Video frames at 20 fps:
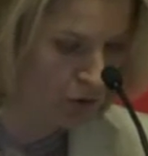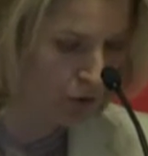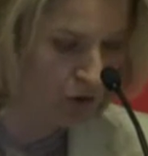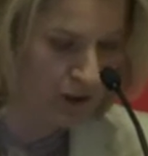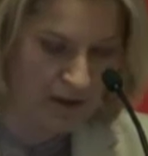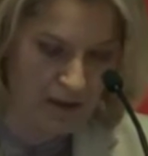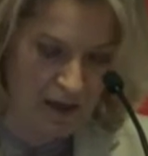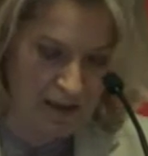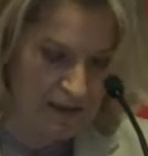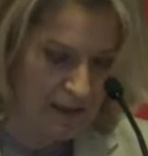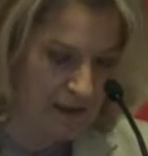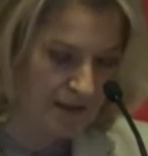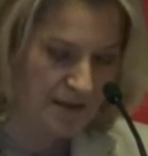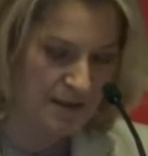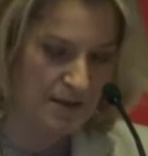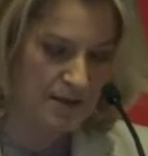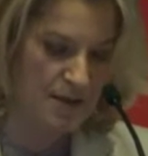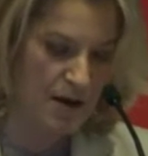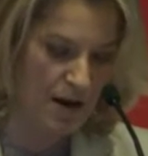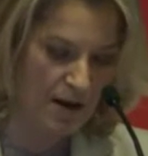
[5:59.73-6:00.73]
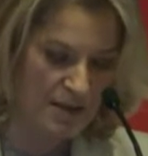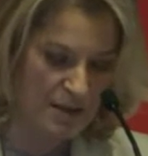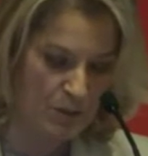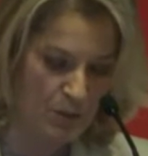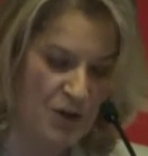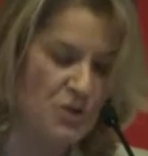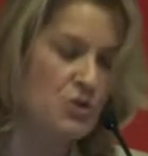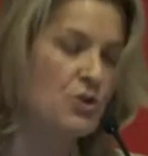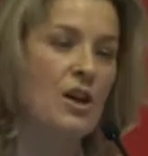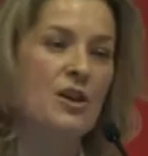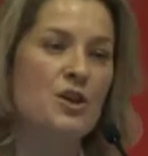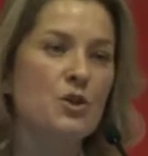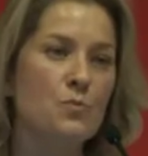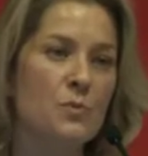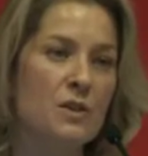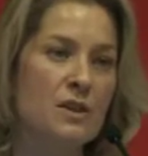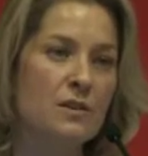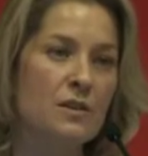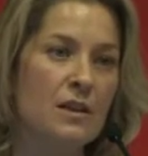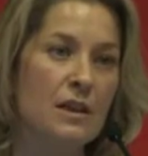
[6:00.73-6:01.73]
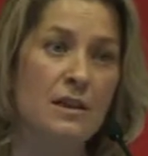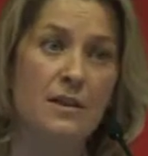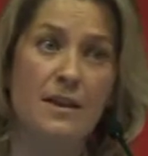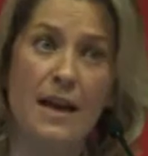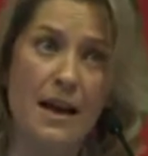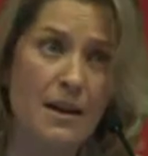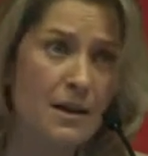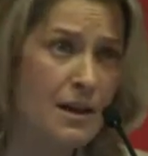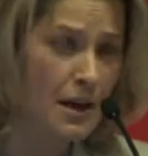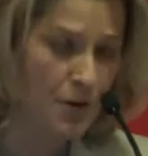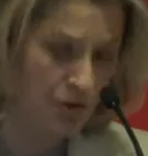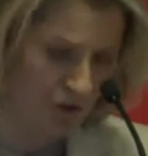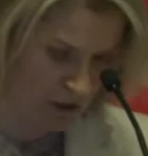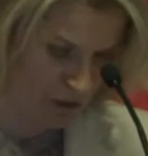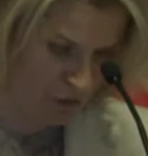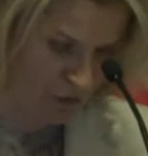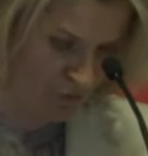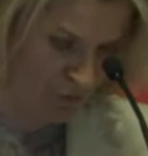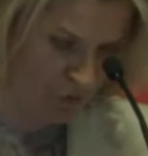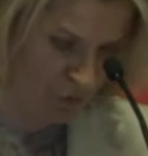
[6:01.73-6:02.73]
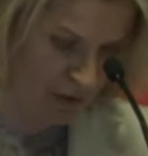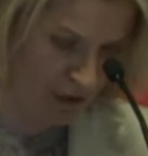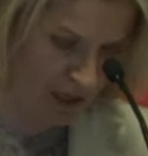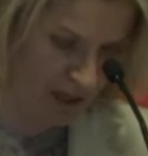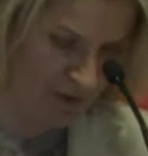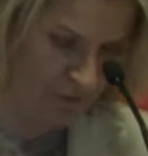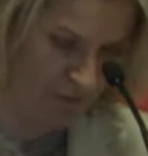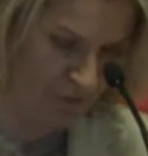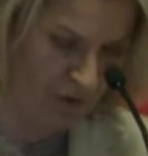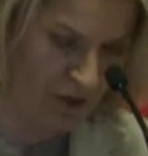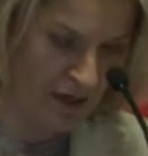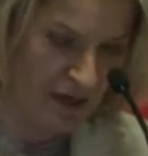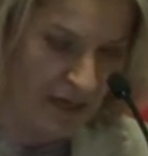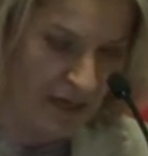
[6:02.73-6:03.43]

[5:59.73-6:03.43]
You cannot exercise much judgment in any area of your life.